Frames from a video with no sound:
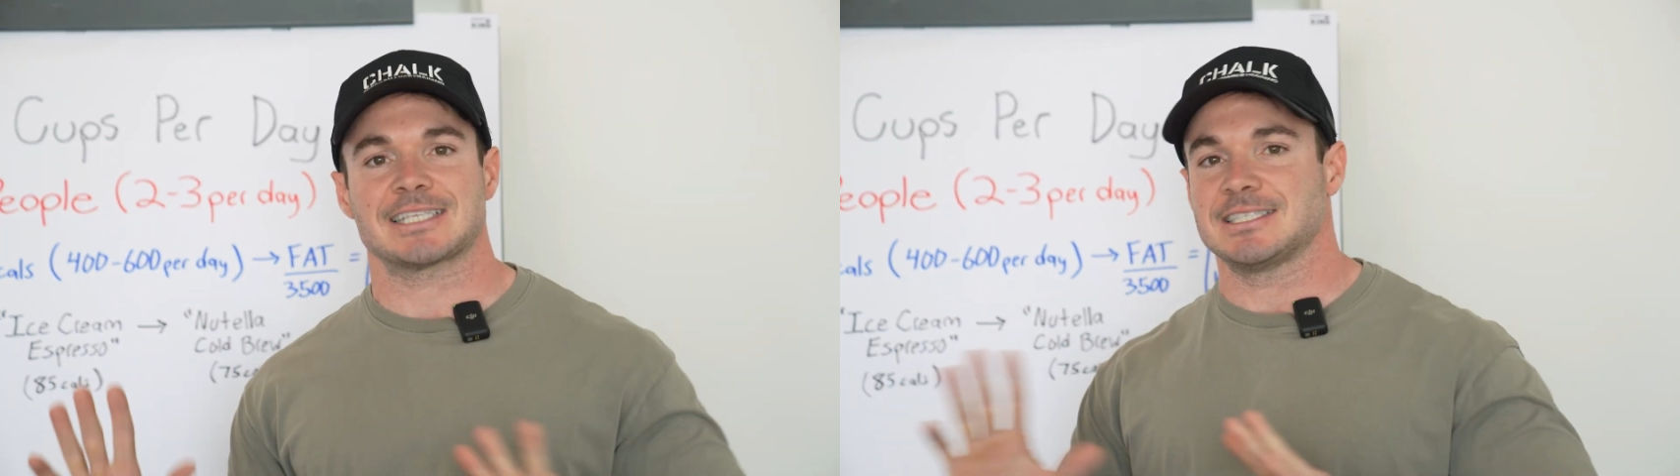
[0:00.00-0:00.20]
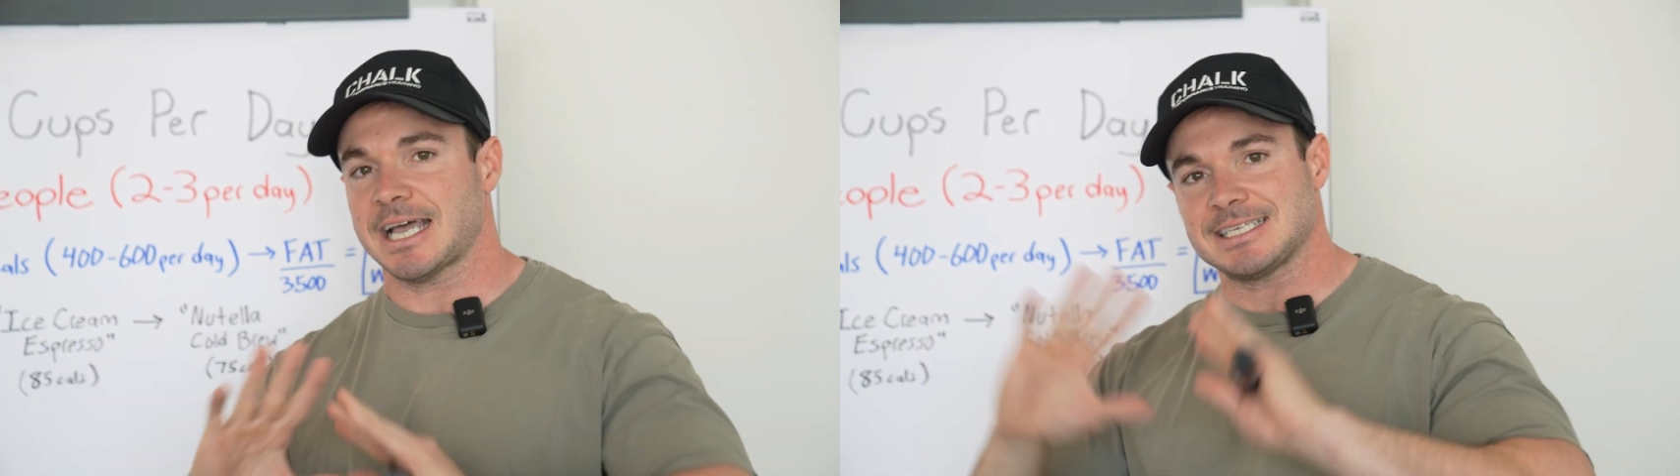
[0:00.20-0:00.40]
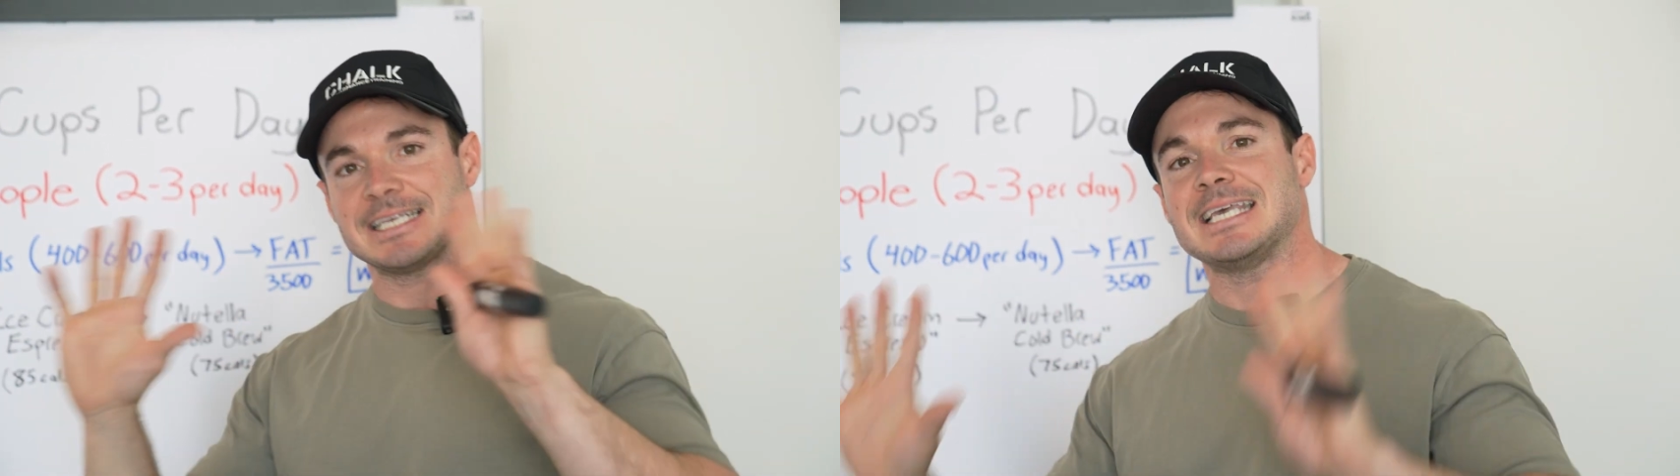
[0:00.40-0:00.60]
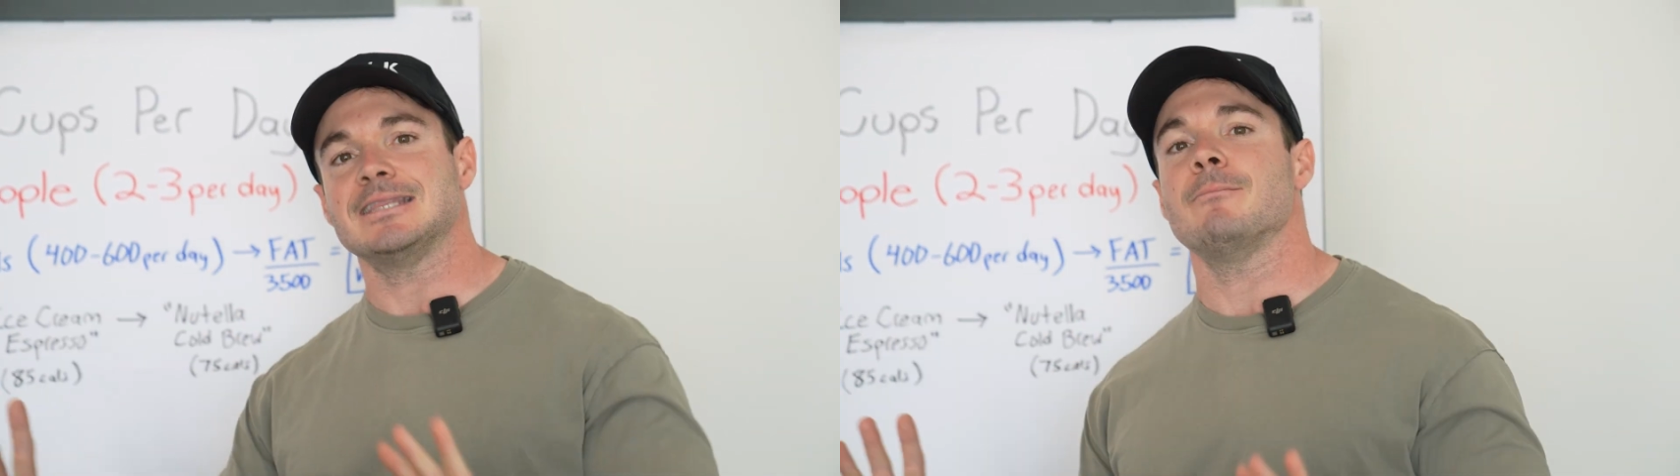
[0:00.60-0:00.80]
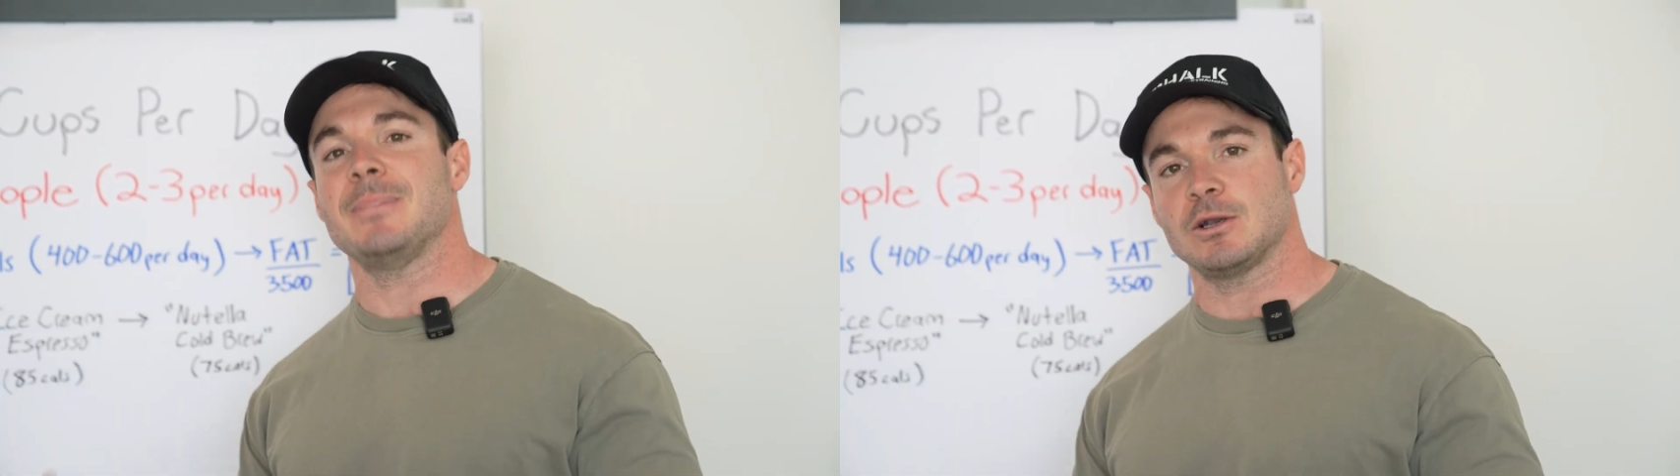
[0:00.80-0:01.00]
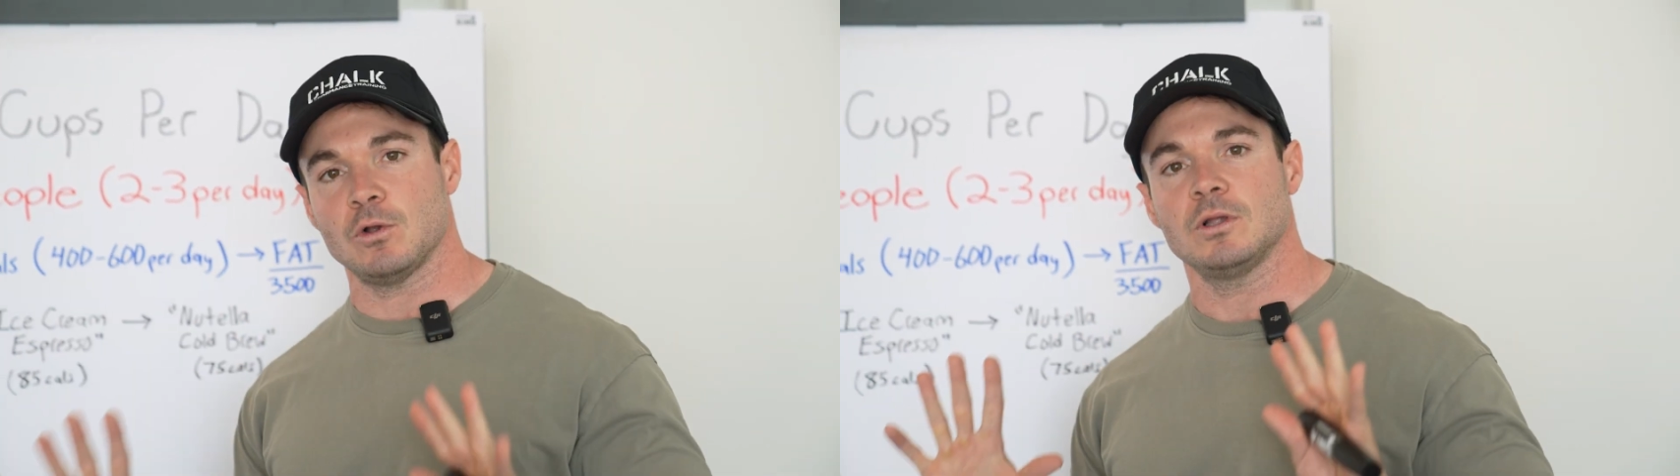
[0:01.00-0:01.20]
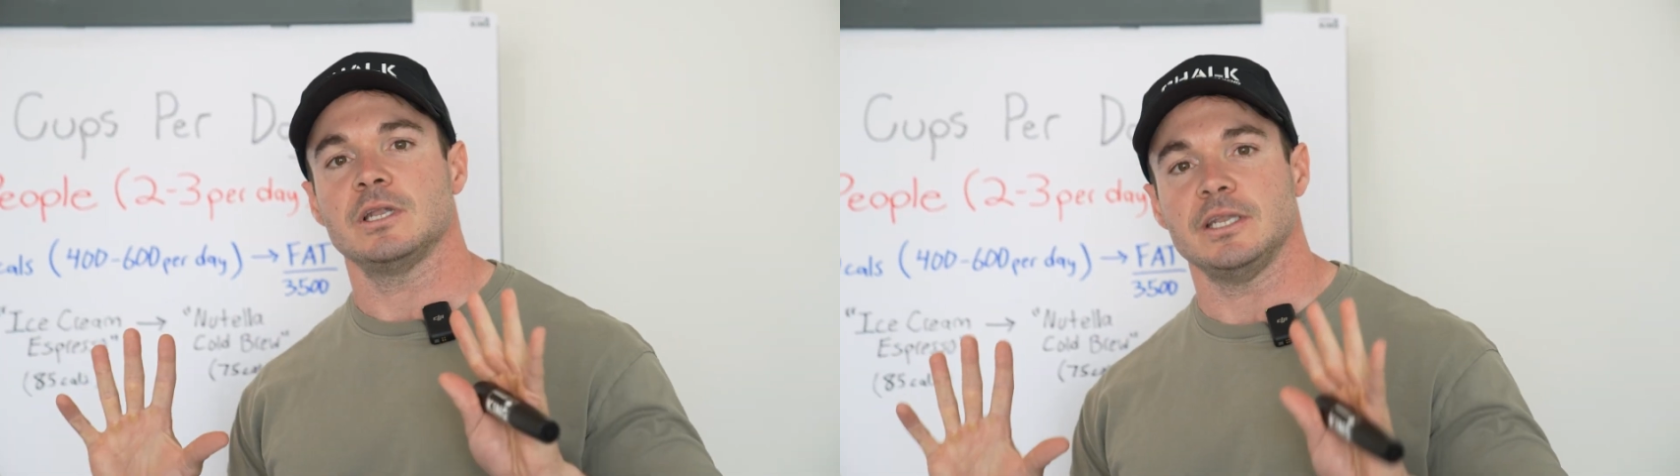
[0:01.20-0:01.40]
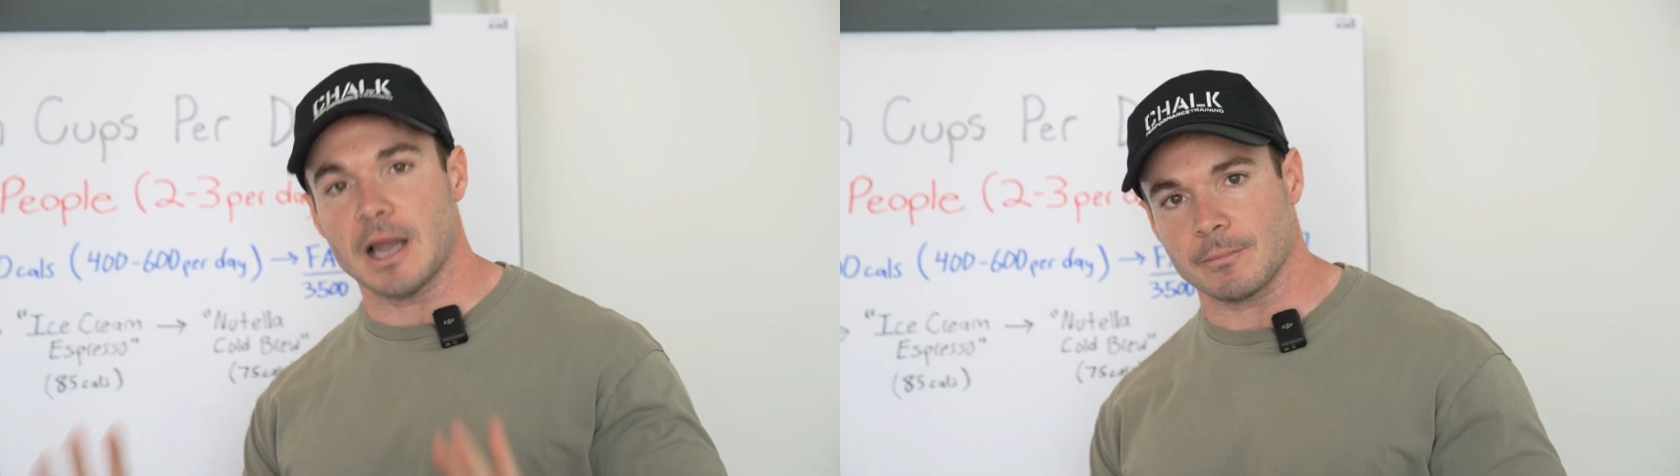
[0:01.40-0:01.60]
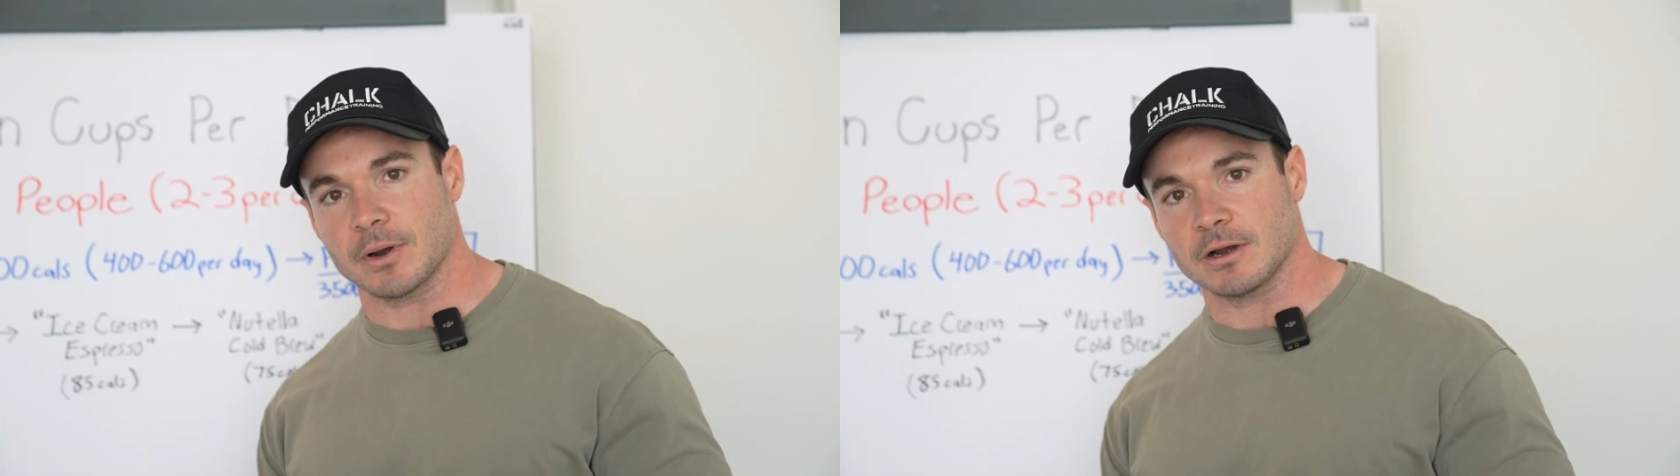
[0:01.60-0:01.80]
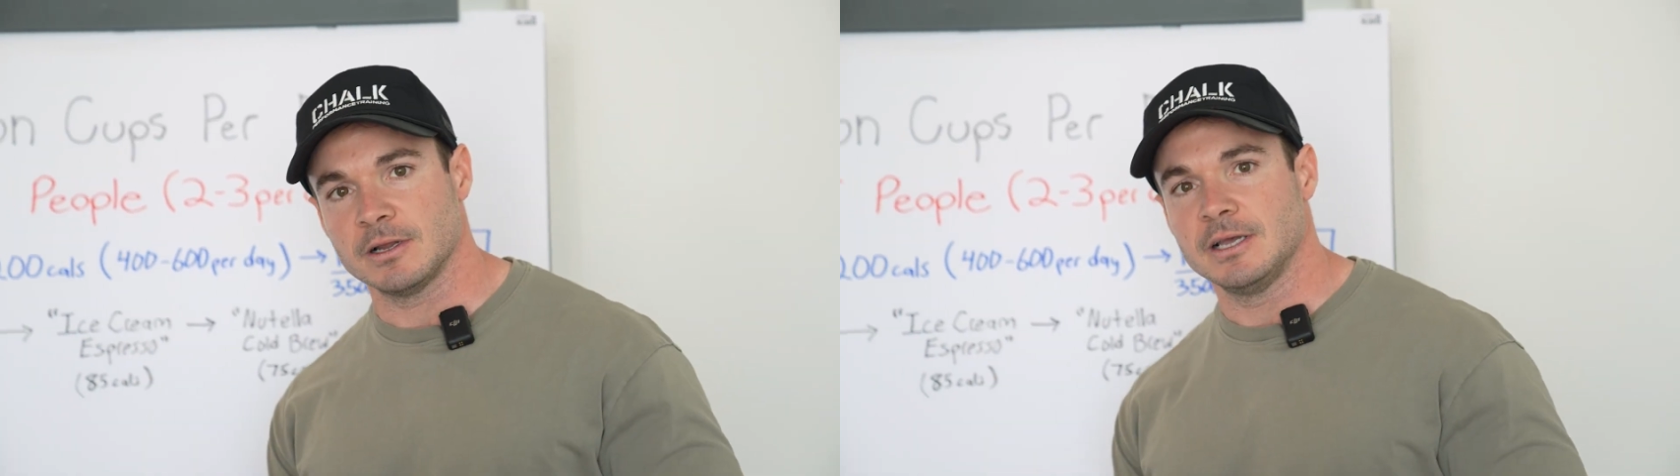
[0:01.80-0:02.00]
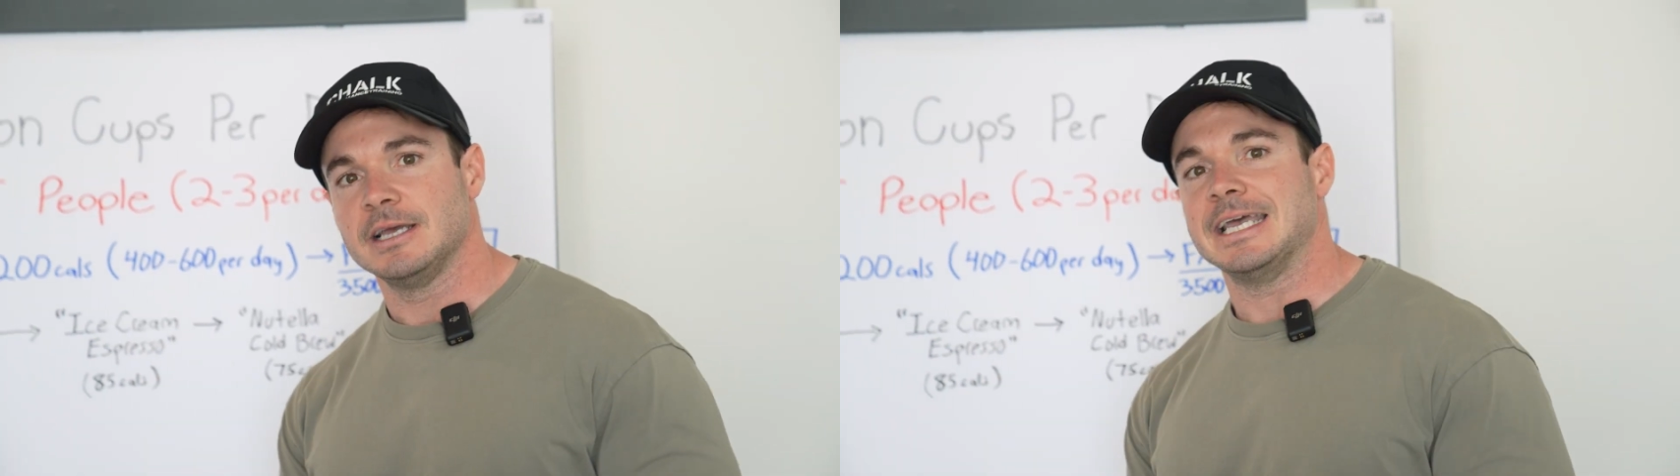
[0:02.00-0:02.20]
That's nice in the middle number.